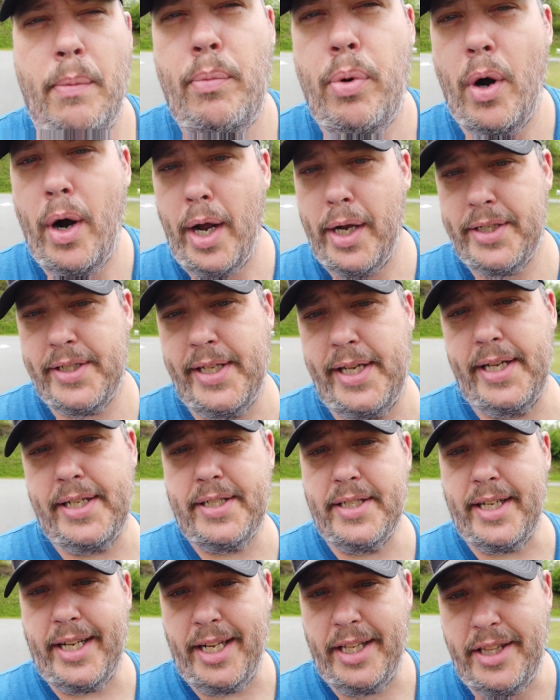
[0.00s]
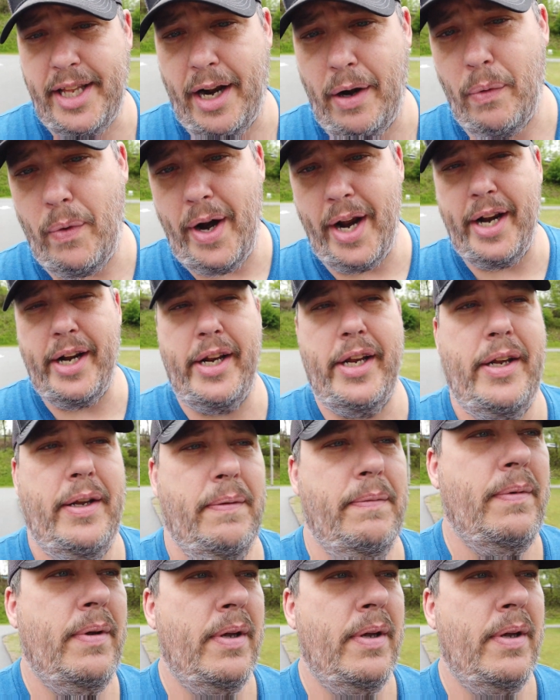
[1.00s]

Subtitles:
process to get that rating.